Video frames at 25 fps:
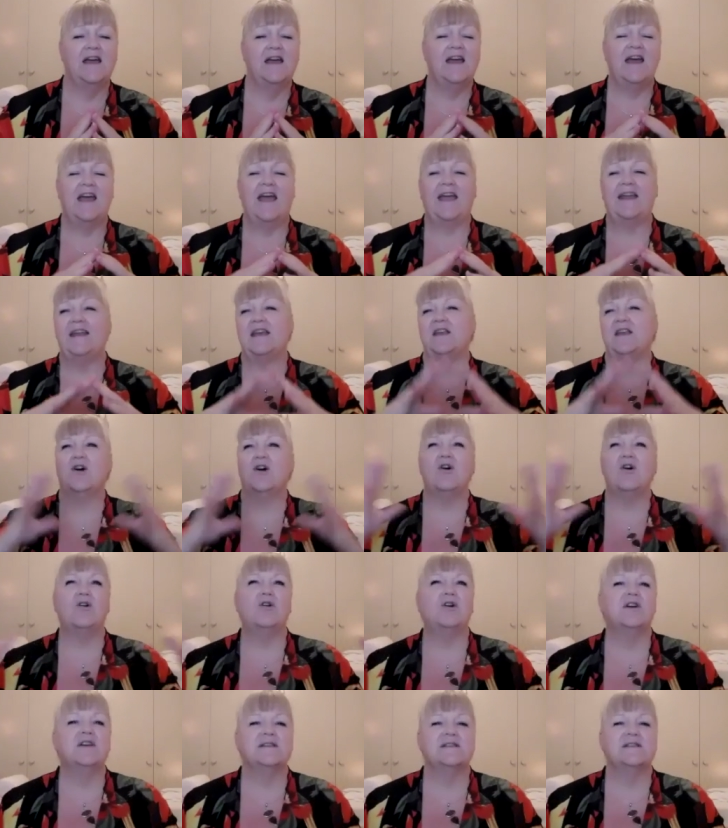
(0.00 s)
and it
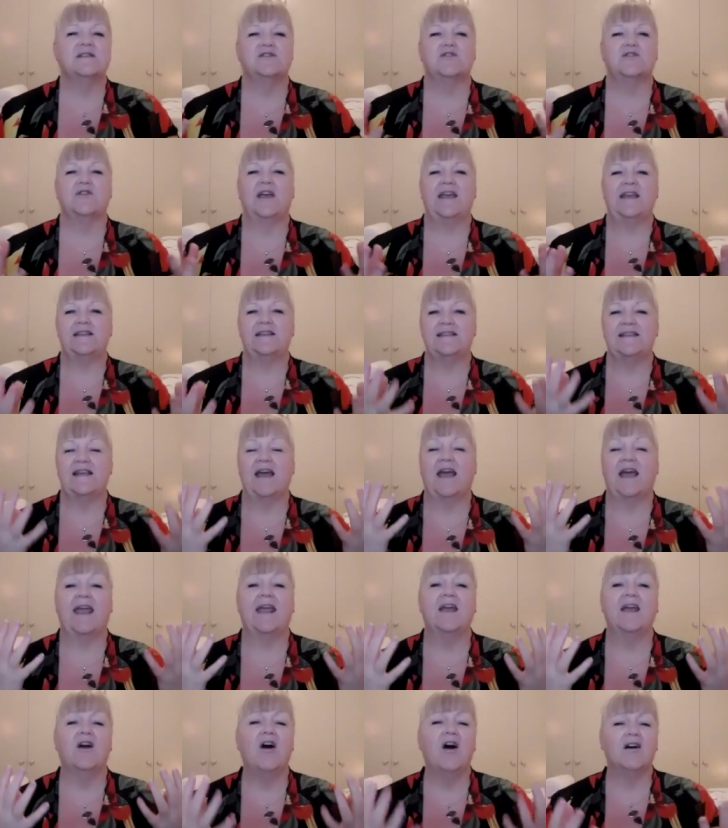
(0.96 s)
orchestrates a
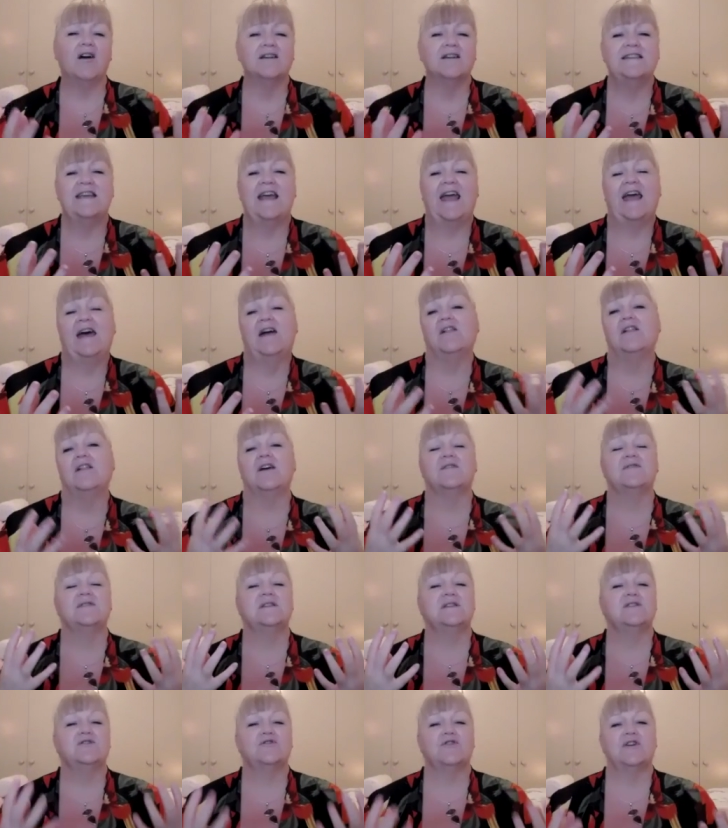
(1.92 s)
cocktail of
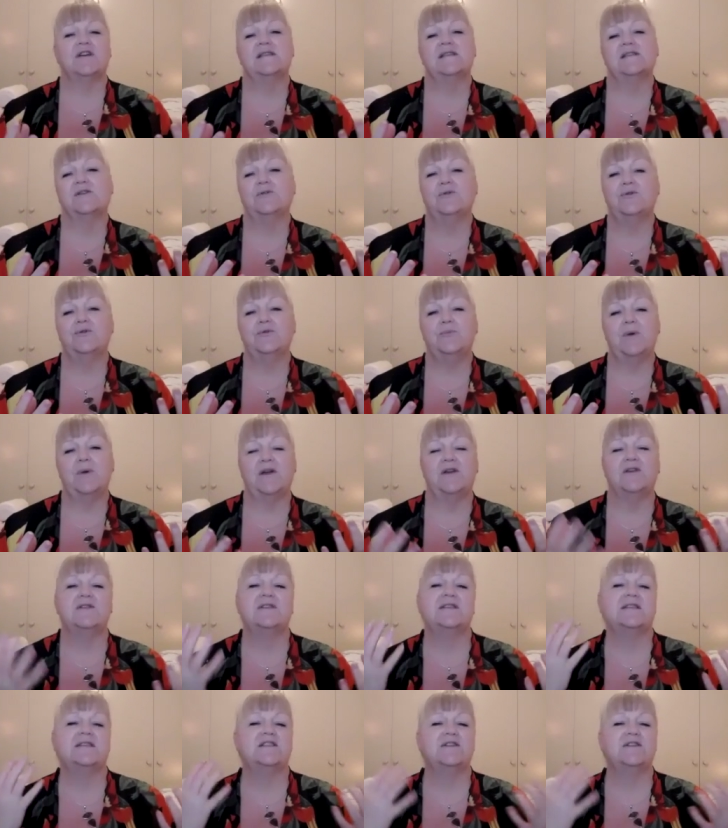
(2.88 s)
stress
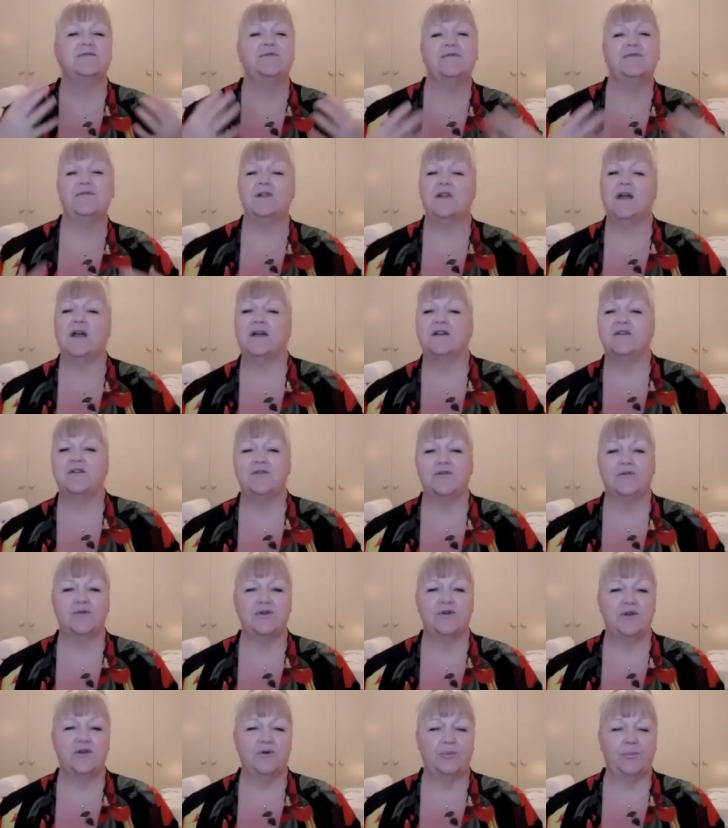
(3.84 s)
hormones to flood
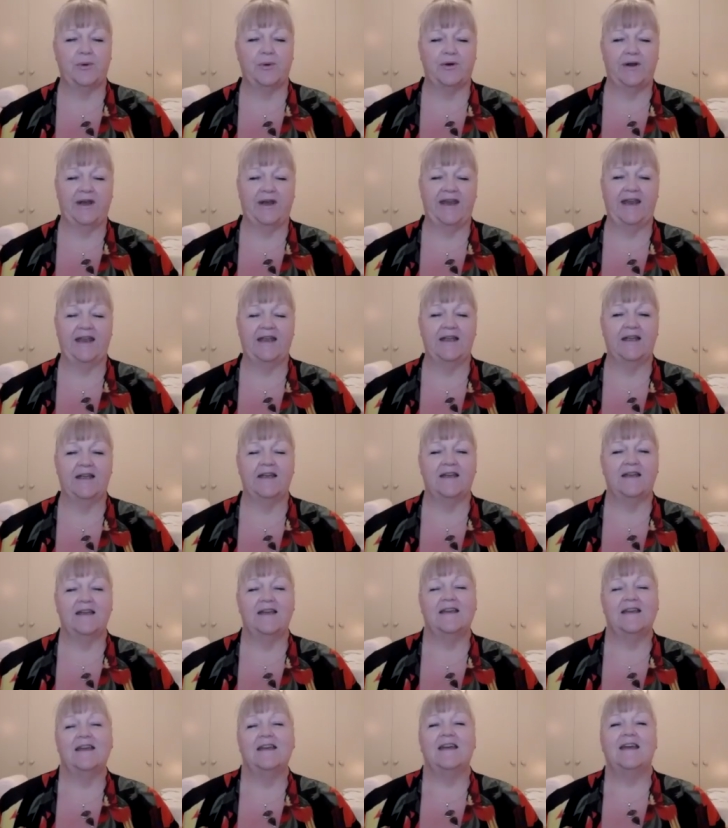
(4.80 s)
through your body.
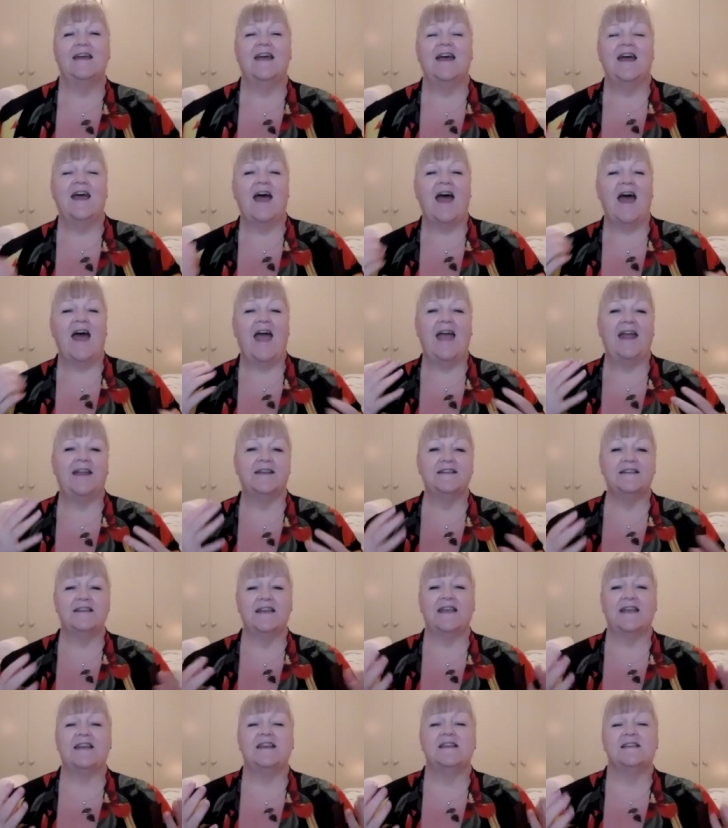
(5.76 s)
And
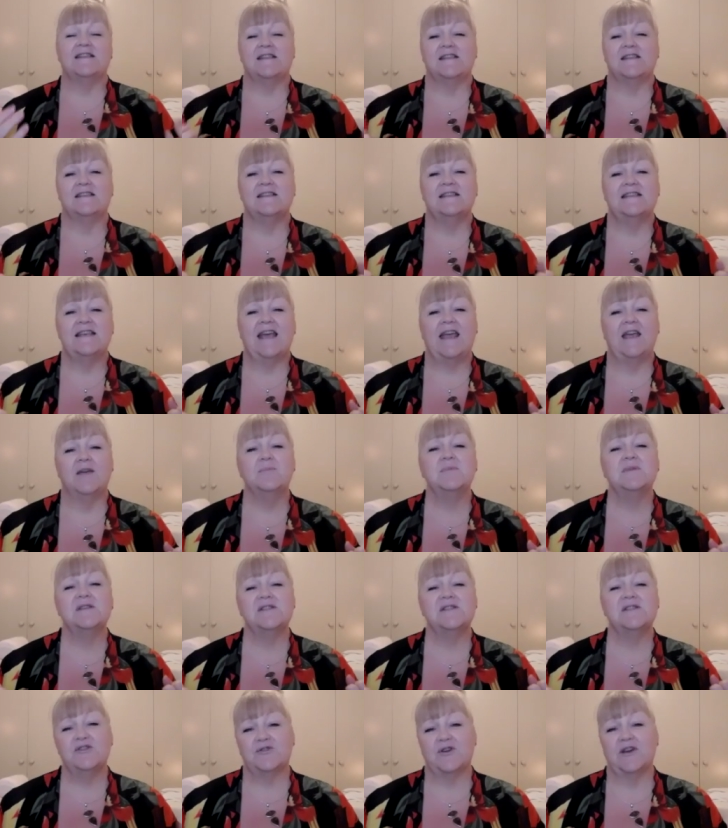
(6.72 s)
it is the same
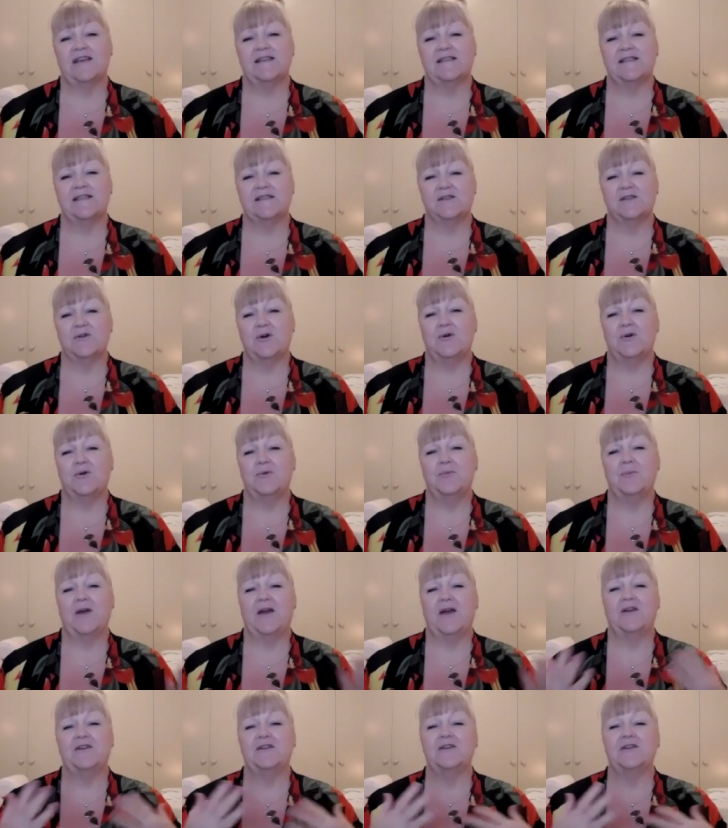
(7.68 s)
stress
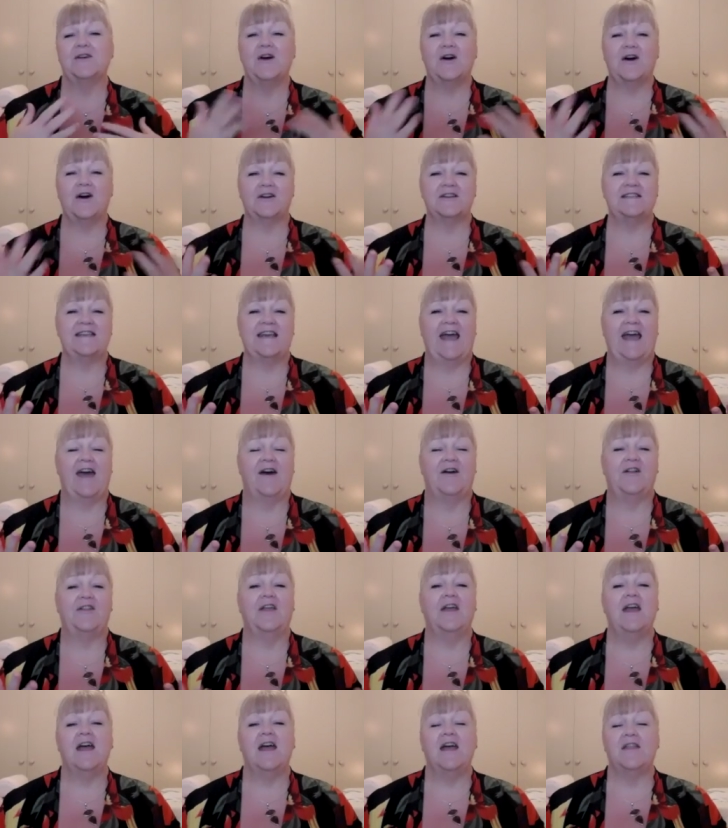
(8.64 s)
hormone
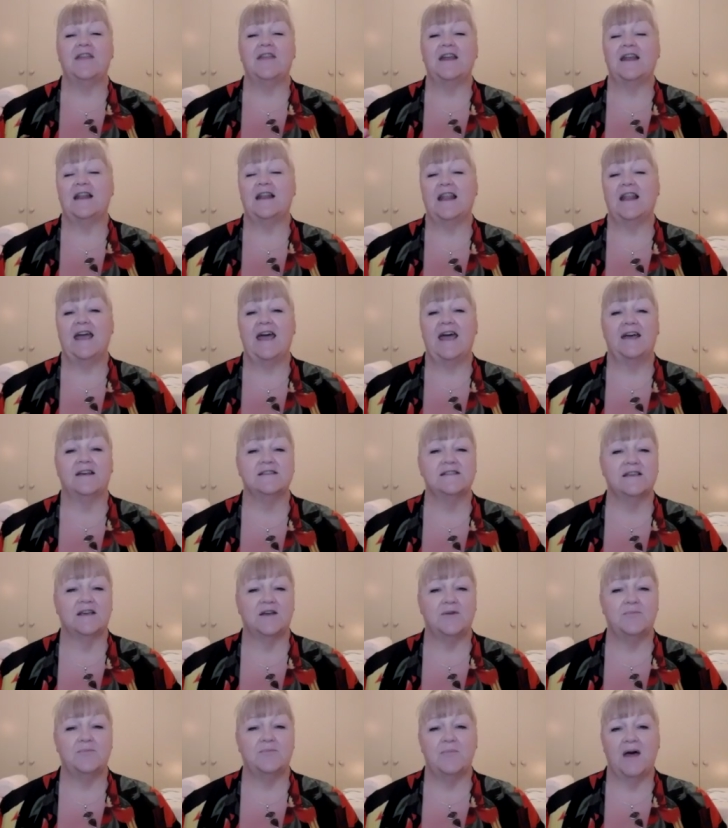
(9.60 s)
cocktail that allows
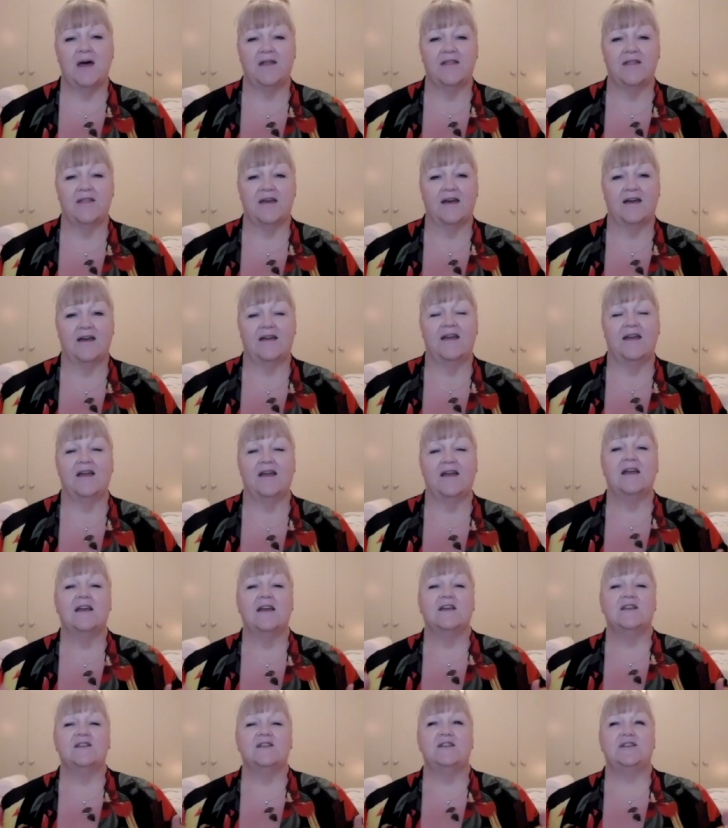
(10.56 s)
a mother
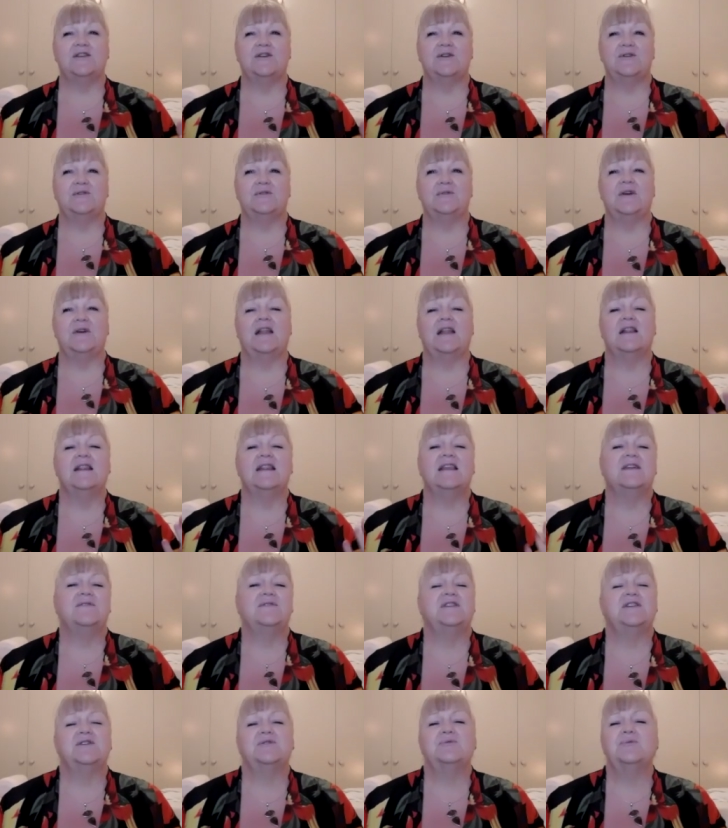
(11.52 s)
to
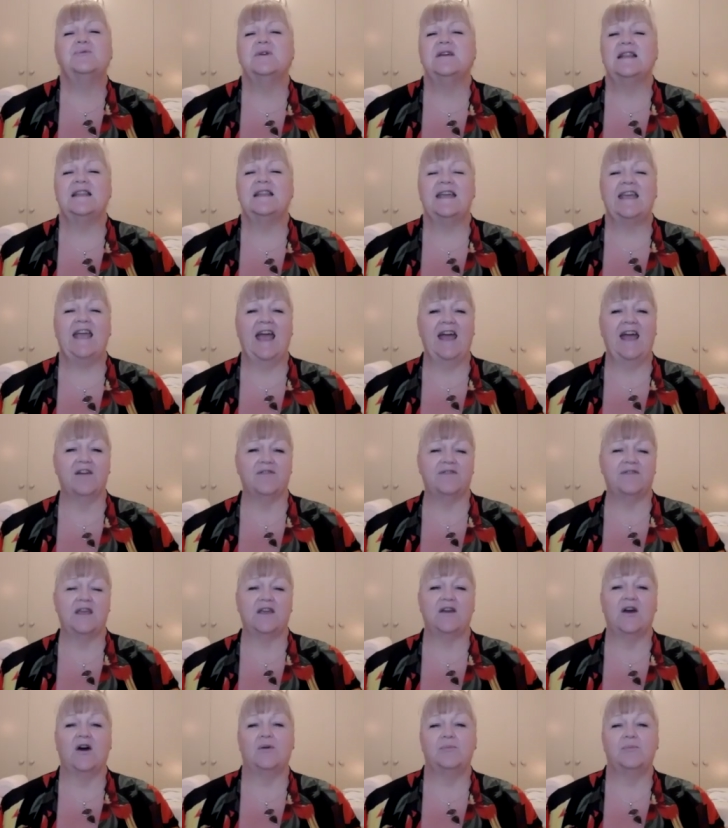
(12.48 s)
lift a really
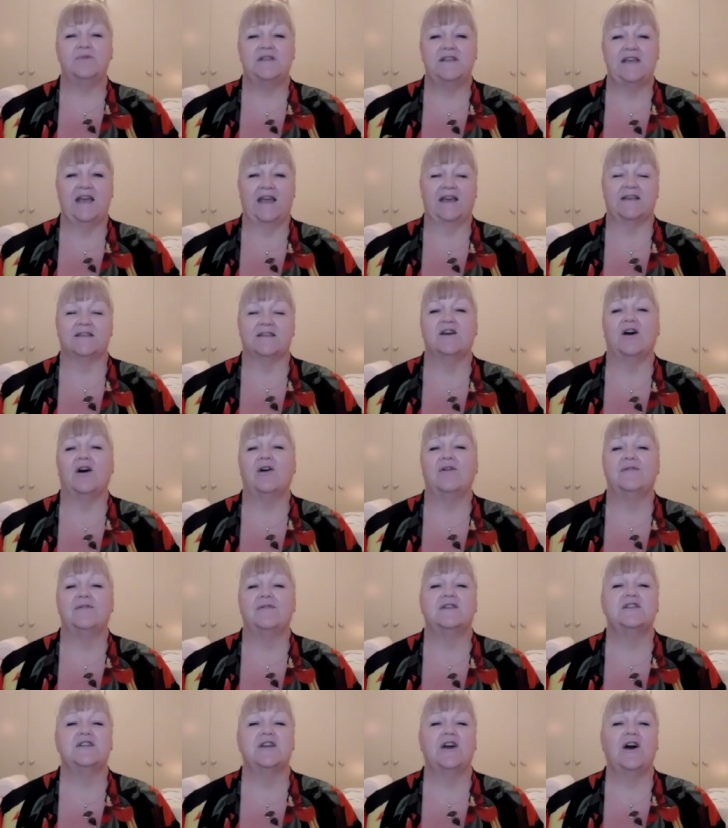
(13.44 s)
heavy object off
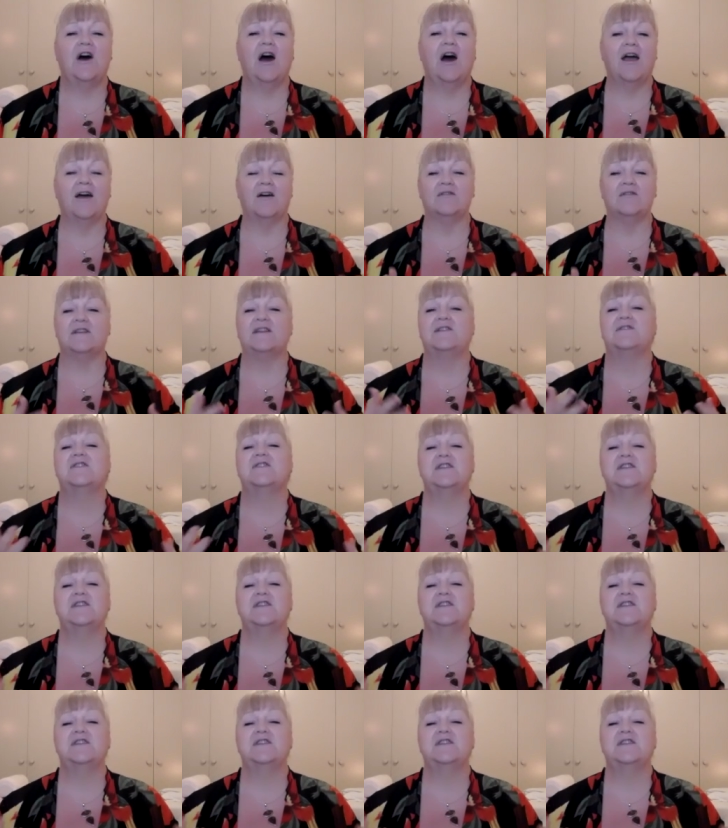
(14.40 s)
a child if